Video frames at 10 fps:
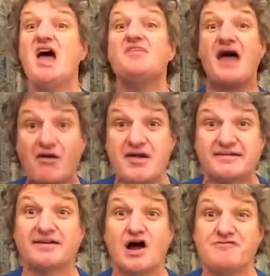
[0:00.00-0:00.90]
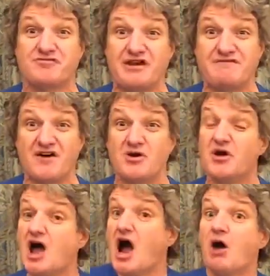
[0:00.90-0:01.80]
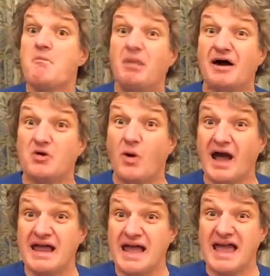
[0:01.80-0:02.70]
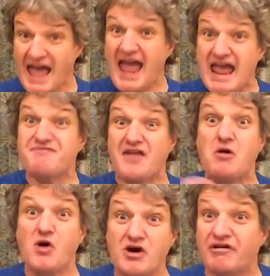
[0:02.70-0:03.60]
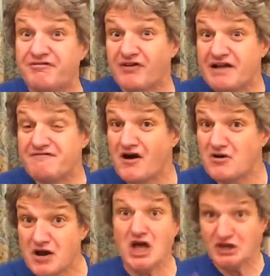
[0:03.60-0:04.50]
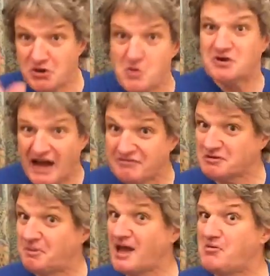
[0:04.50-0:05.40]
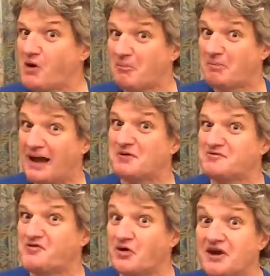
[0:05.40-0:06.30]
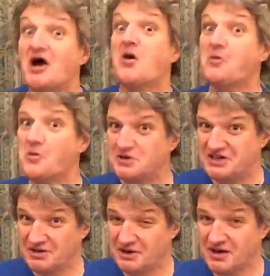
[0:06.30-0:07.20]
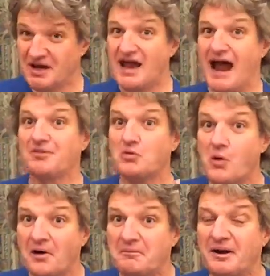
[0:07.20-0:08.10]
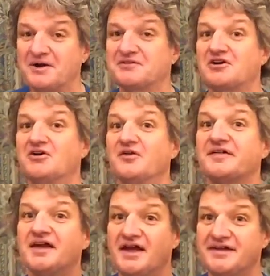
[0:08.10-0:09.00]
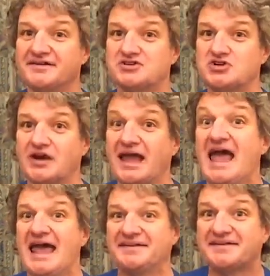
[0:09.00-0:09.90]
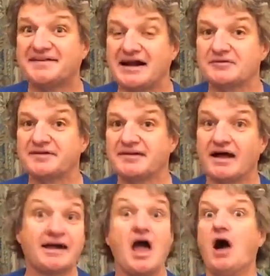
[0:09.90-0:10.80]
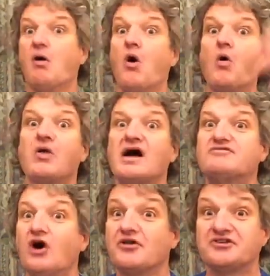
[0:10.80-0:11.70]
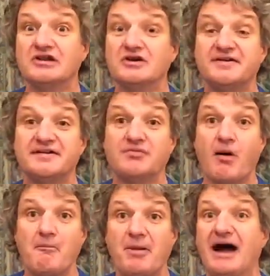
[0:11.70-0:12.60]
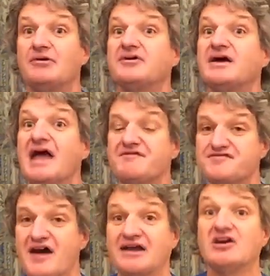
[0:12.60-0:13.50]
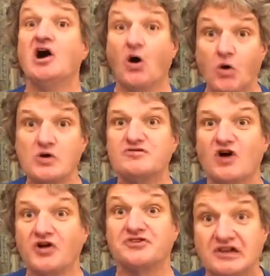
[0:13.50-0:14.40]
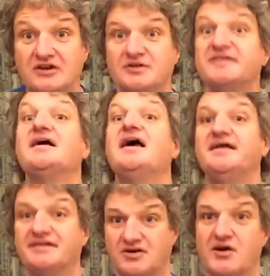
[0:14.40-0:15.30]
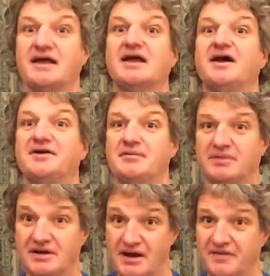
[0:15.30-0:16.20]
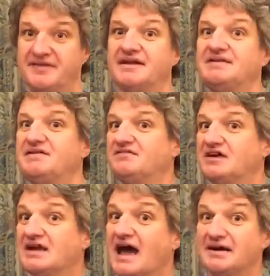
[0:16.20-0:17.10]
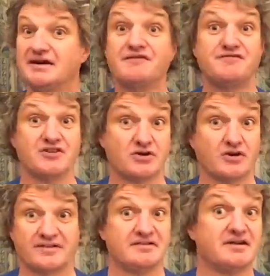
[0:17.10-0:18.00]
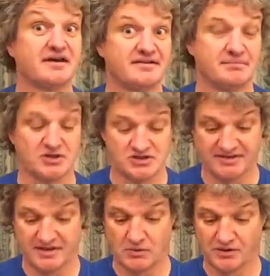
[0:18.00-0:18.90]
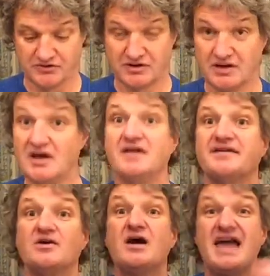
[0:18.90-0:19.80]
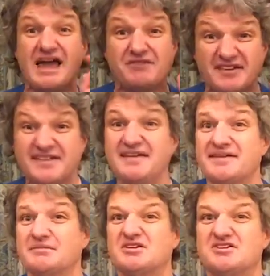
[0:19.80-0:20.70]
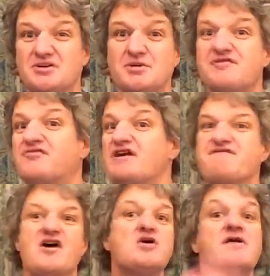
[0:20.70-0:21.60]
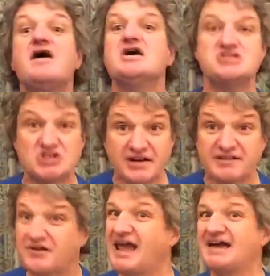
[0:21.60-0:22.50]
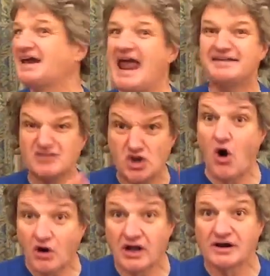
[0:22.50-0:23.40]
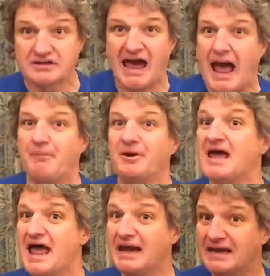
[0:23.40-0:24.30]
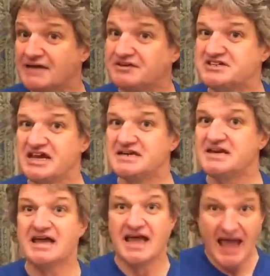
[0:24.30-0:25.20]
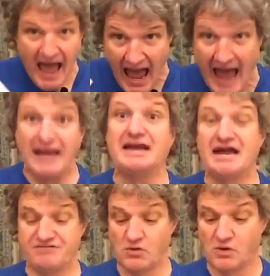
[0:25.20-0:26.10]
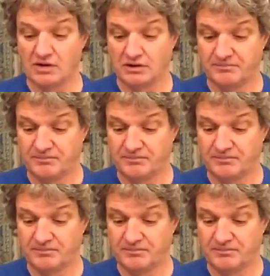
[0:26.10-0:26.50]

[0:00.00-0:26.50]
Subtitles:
There is no free phone. Oh, and by the way, if there were a free phone, you wouldn't have to pay £1 for it, would you? And the £1, of course, is the trick. It sounds like all I've got to lose is £1. In fact, all you've got to lose is your credit card number, the CVV, and enough for the crooks to take as much as they want. So if you see something to do with a free phone, just forget it. It's not going to happen. It never did, and it never will.